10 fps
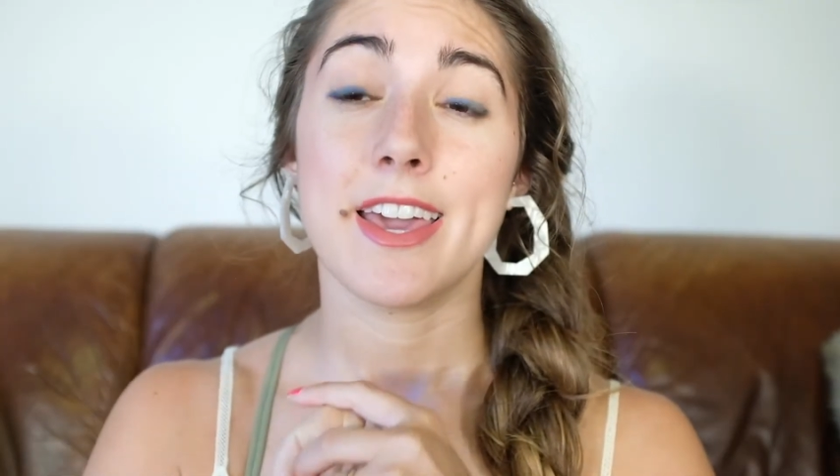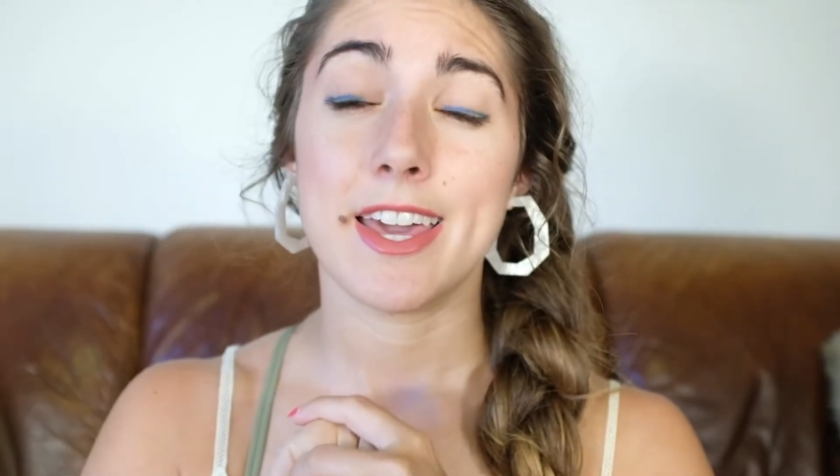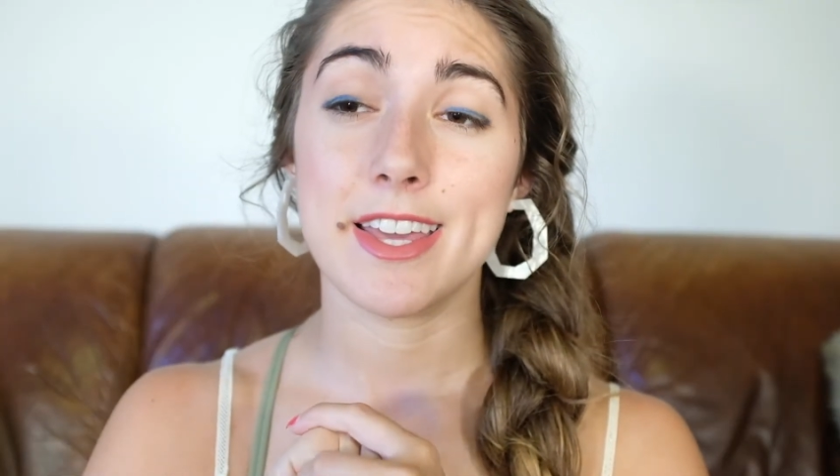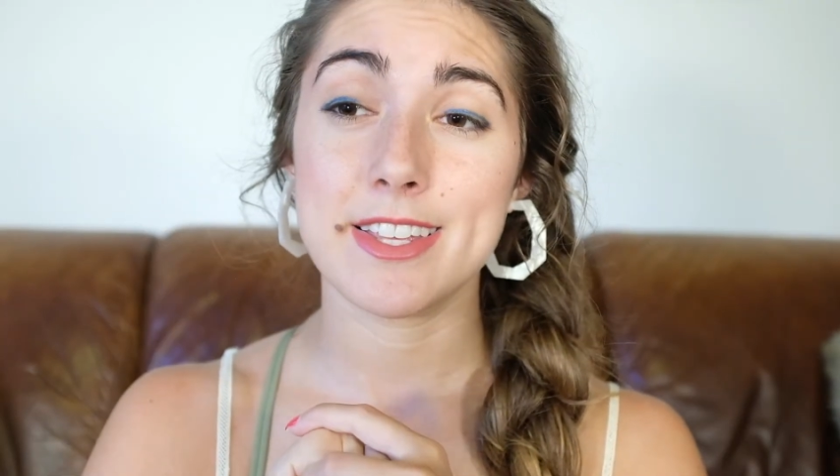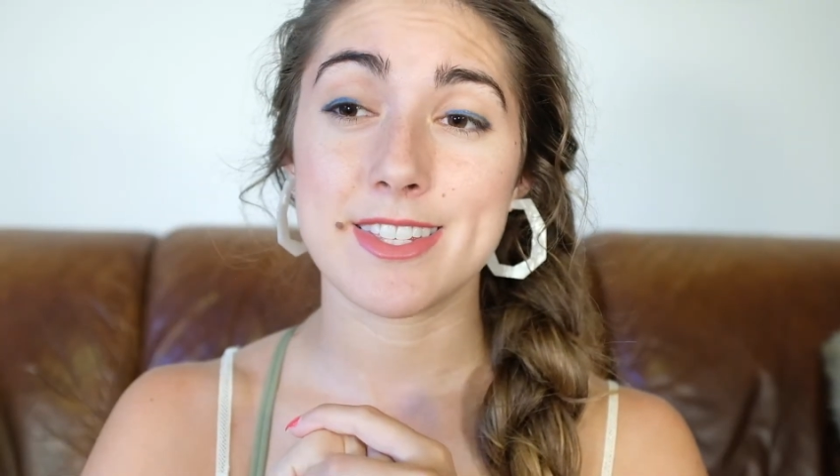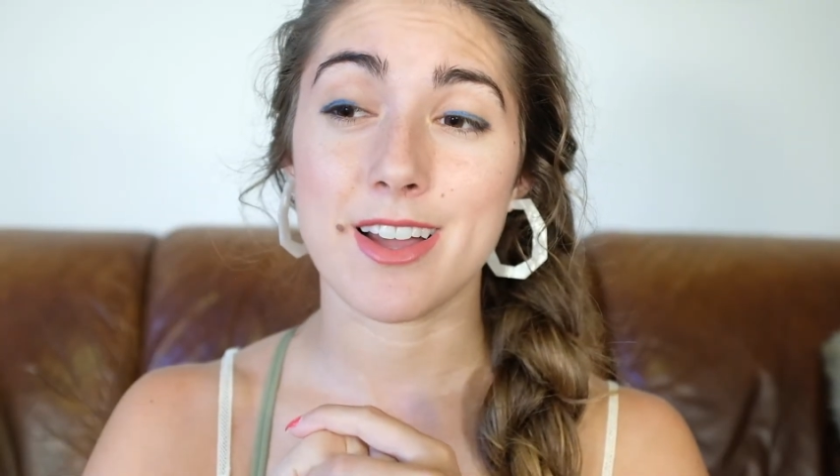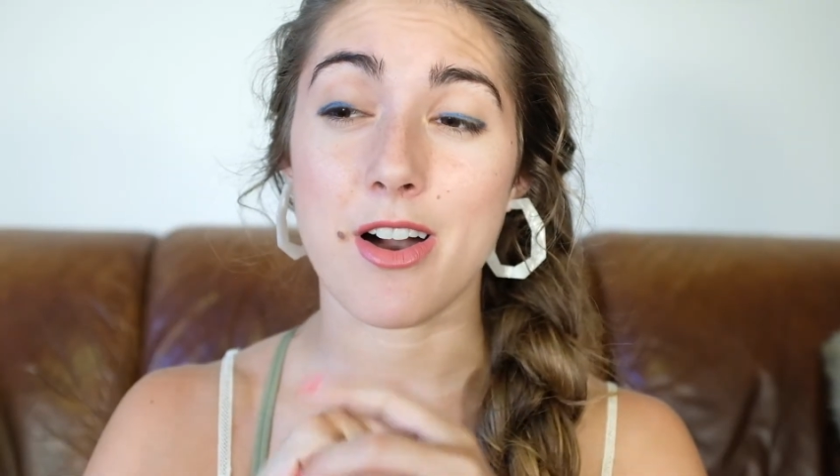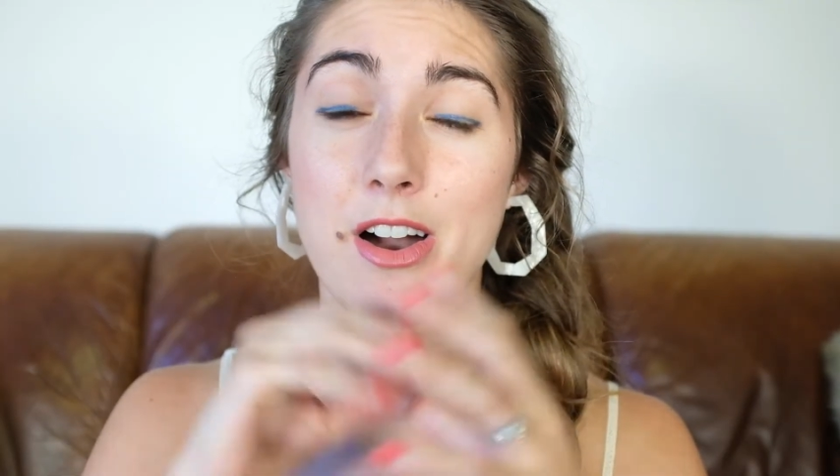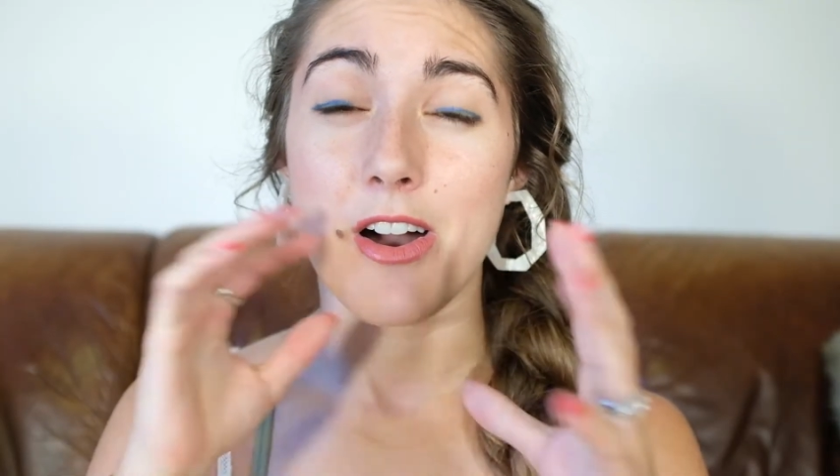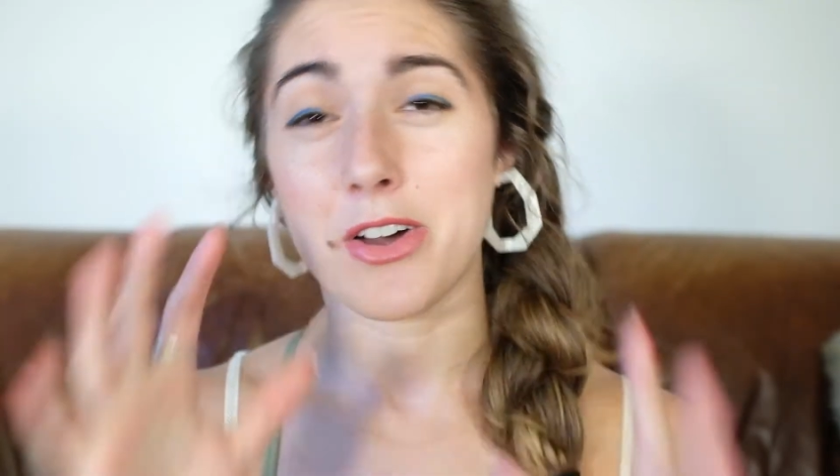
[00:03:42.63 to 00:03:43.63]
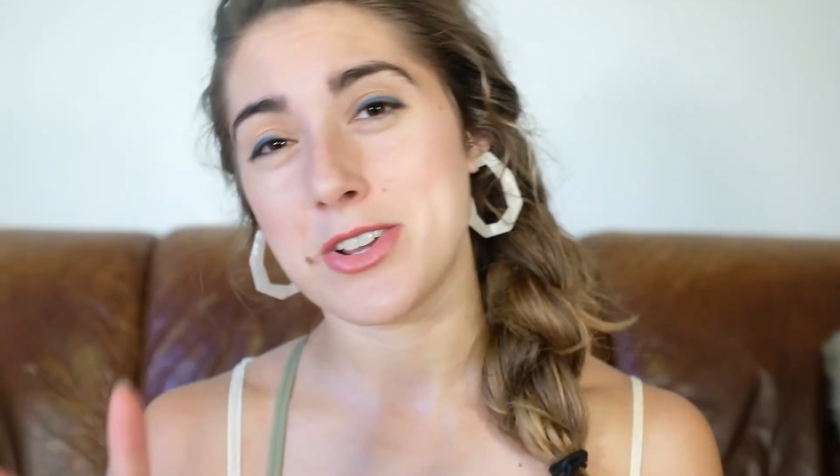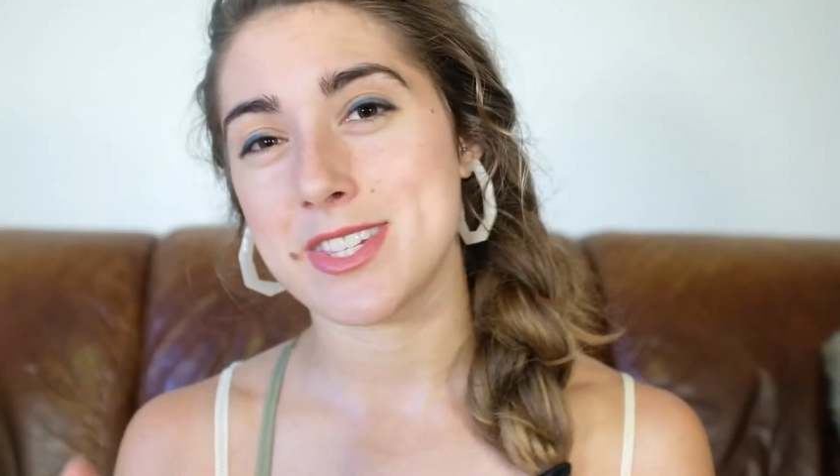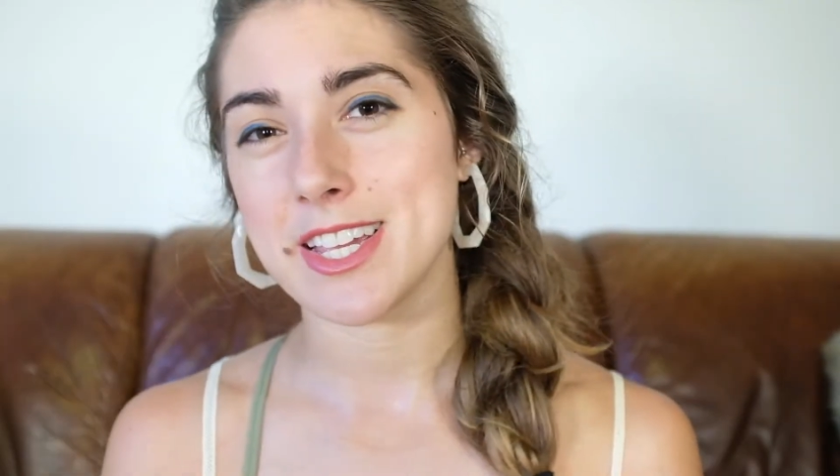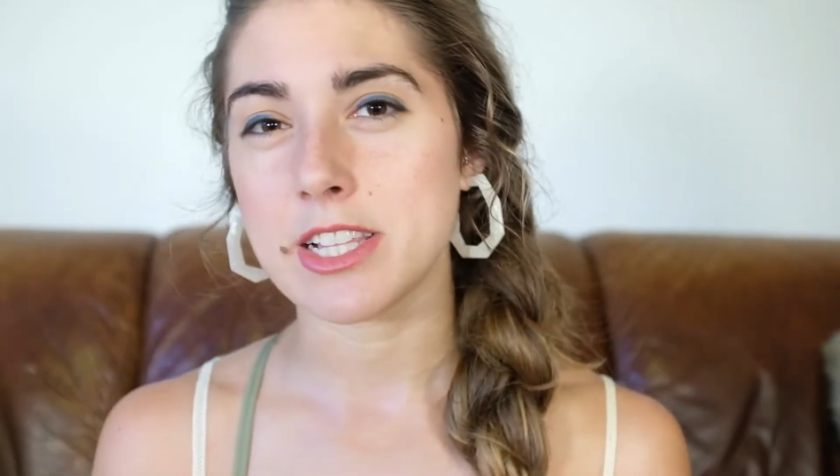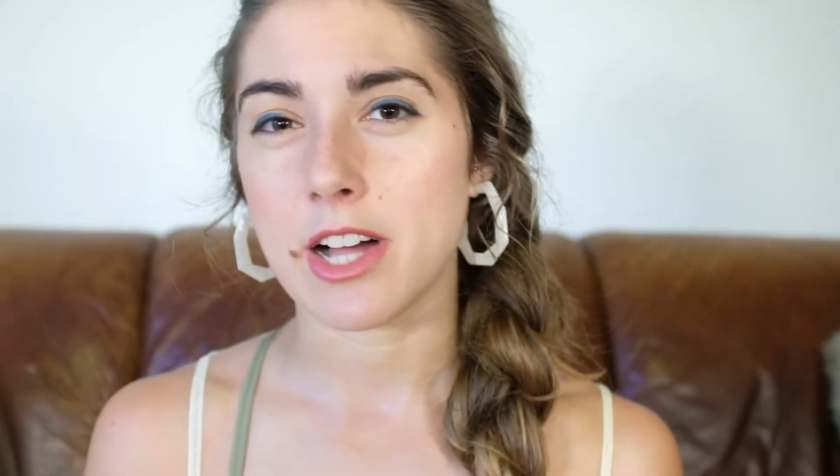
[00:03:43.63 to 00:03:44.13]
is
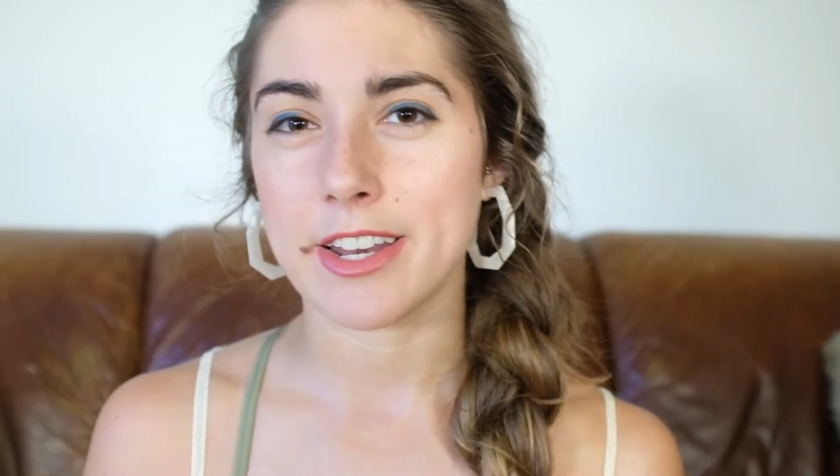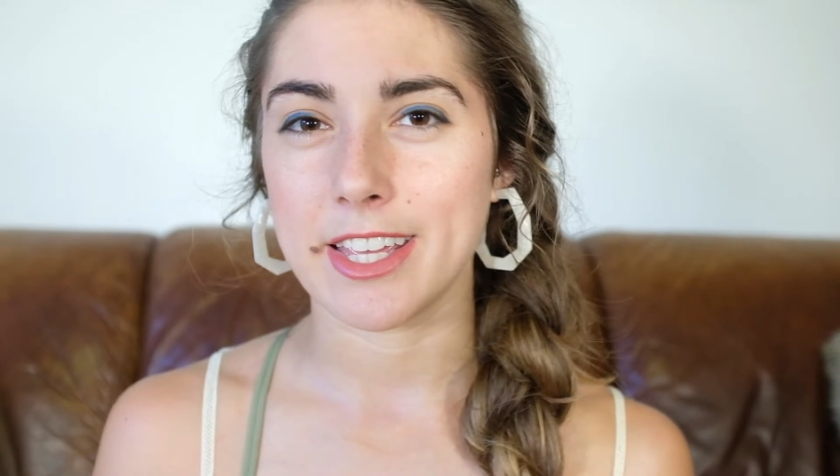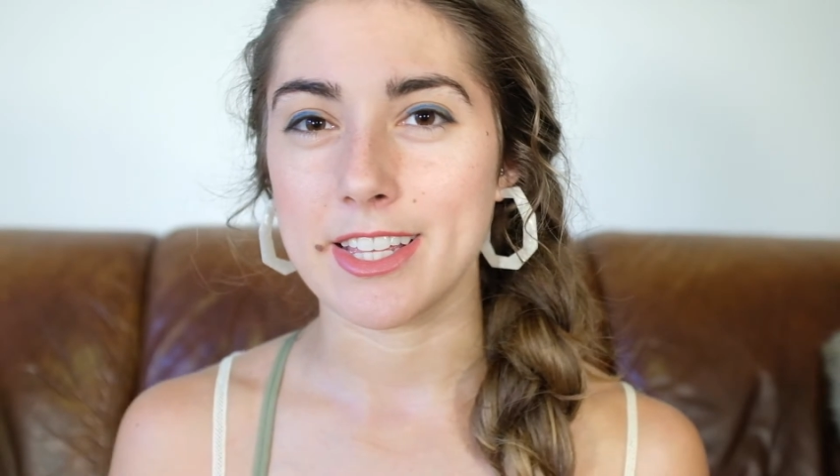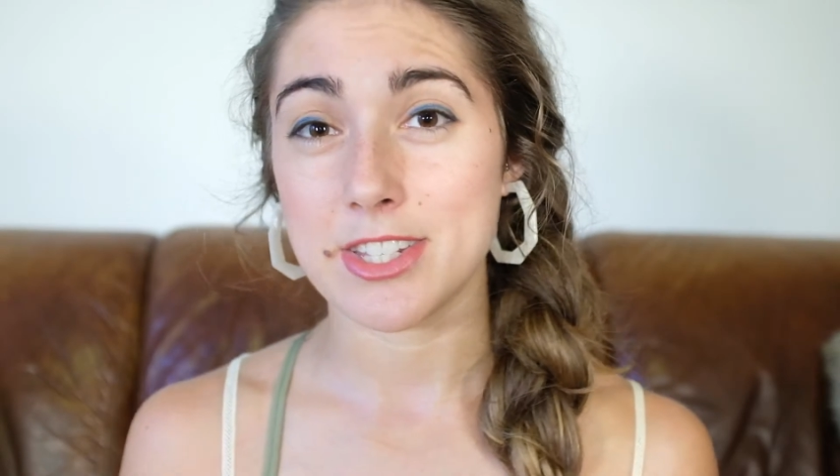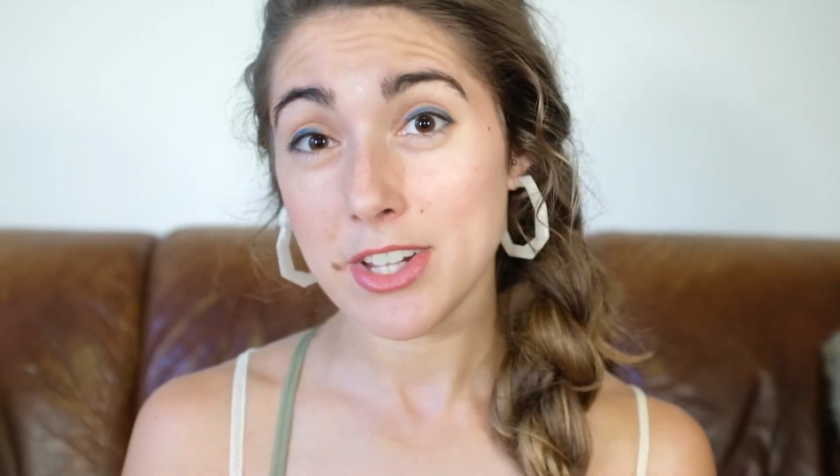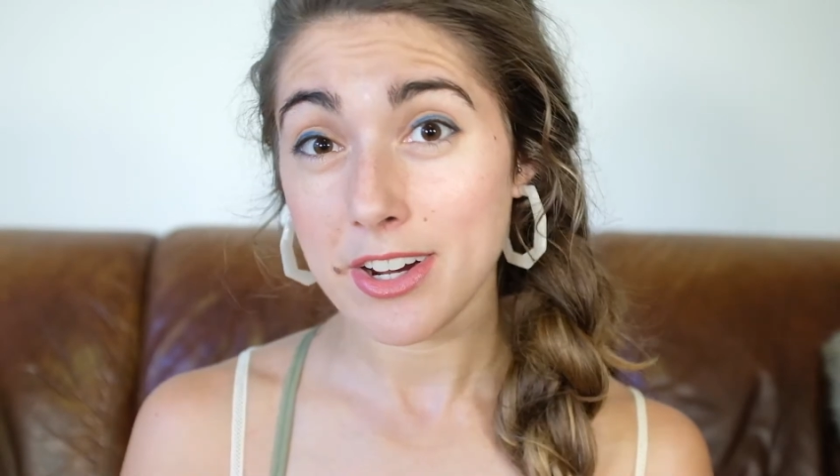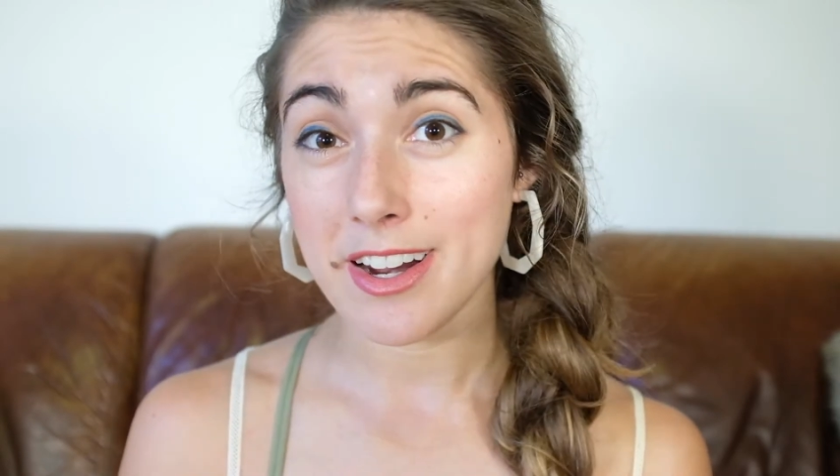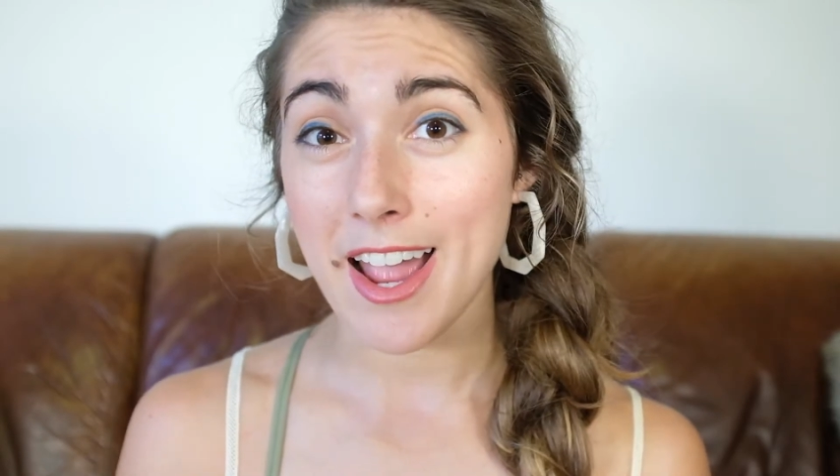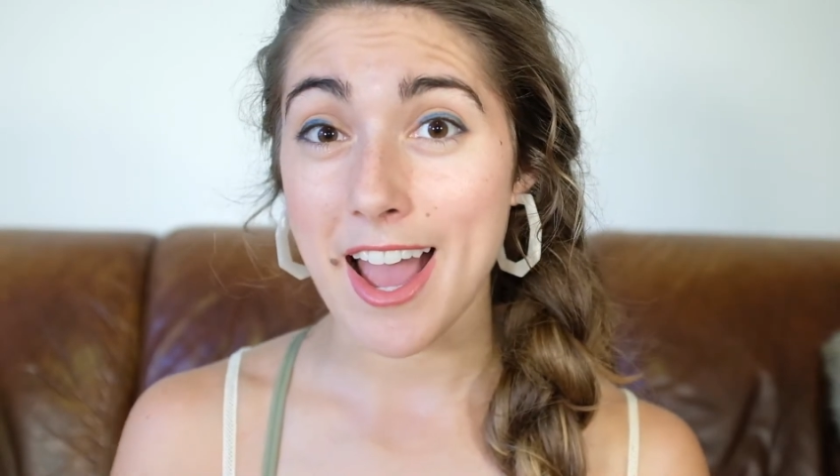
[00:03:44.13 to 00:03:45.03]
honestly a lot easier